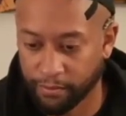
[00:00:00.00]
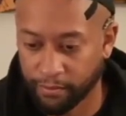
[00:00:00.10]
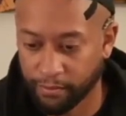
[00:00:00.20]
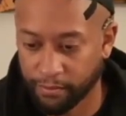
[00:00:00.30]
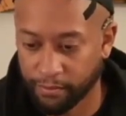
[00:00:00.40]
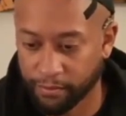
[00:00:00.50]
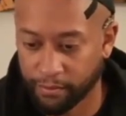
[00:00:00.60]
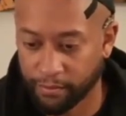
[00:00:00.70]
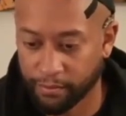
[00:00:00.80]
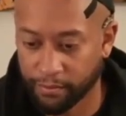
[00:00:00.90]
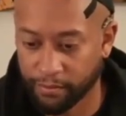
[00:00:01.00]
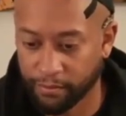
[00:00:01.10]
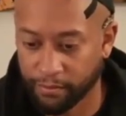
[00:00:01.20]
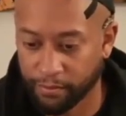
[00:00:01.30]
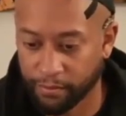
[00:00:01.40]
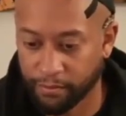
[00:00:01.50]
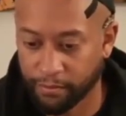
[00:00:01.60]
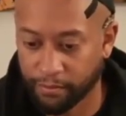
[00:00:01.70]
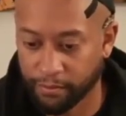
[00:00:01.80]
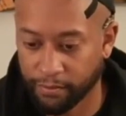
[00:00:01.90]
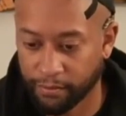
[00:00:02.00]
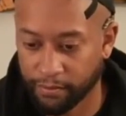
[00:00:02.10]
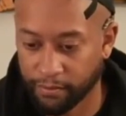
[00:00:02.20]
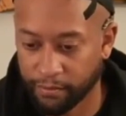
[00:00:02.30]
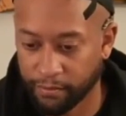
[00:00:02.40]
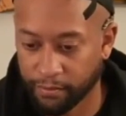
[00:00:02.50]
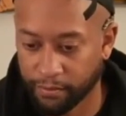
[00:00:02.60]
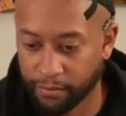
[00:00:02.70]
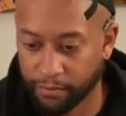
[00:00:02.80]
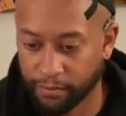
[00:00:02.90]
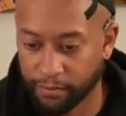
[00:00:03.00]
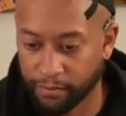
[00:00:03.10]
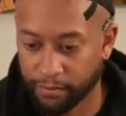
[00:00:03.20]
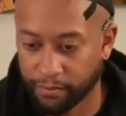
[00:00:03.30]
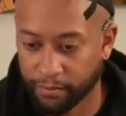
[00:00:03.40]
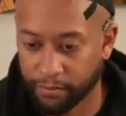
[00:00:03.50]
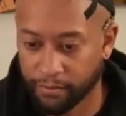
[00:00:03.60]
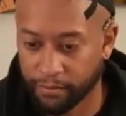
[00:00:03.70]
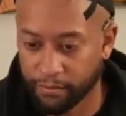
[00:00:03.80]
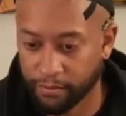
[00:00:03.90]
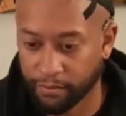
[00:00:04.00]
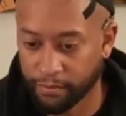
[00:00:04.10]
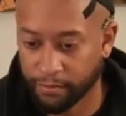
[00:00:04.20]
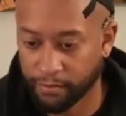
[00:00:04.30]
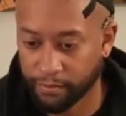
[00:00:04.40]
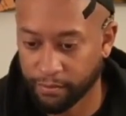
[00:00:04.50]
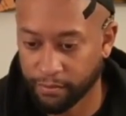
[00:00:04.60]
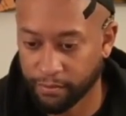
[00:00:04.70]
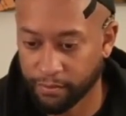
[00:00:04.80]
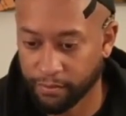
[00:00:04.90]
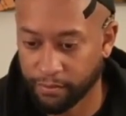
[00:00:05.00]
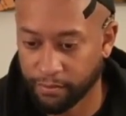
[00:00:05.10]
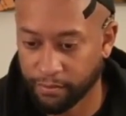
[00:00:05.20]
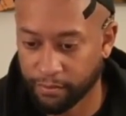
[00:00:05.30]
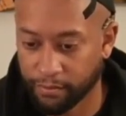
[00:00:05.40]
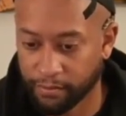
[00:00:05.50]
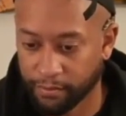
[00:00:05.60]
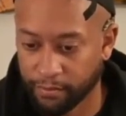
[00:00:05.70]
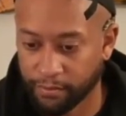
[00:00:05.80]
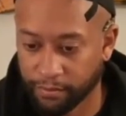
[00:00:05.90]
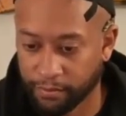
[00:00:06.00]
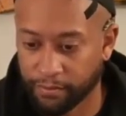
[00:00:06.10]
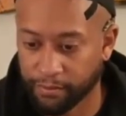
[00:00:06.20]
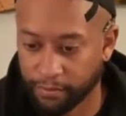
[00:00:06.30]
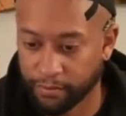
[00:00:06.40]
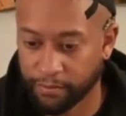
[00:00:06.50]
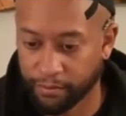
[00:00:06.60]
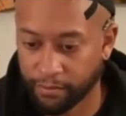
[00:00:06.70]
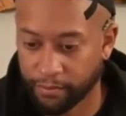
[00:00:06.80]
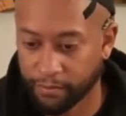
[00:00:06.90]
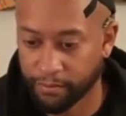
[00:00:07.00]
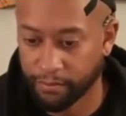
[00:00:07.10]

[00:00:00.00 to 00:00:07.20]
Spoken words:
[no speech]